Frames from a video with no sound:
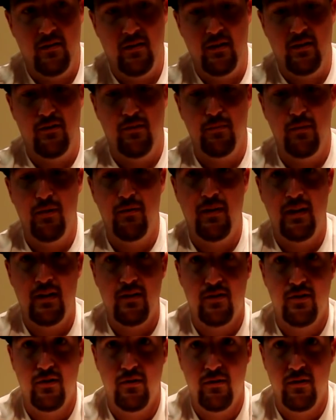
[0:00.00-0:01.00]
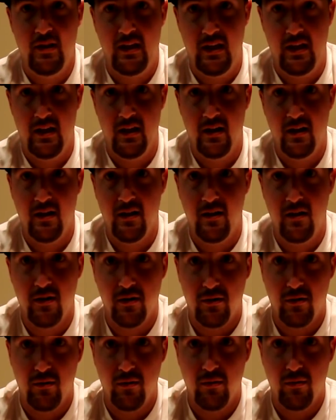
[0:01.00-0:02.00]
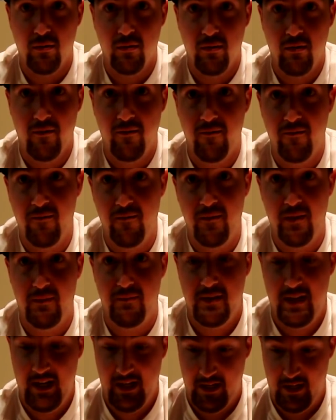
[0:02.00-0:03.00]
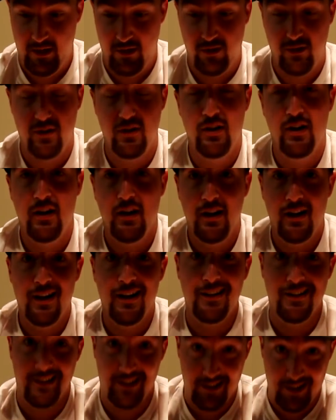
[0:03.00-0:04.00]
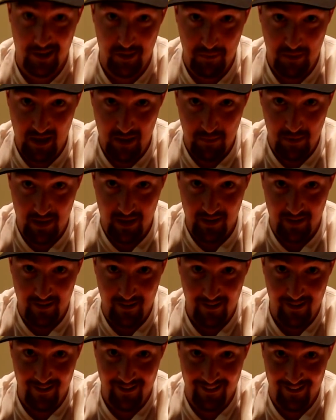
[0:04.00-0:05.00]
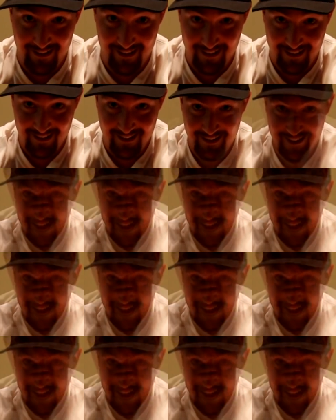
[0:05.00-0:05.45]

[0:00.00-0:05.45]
let's move into the good old 15-inch, because it's going to be a big one.